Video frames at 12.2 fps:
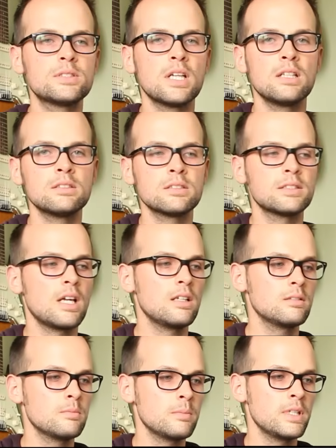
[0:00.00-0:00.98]

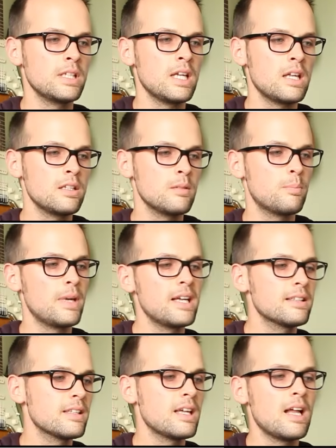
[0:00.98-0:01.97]
done me and you
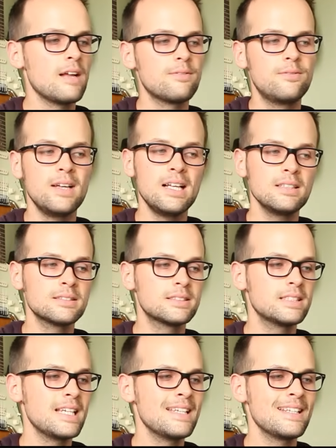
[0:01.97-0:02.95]
bet that I
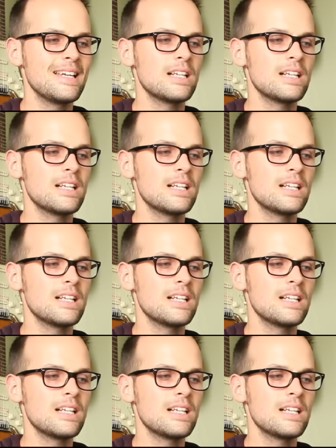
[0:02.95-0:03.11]
felt it.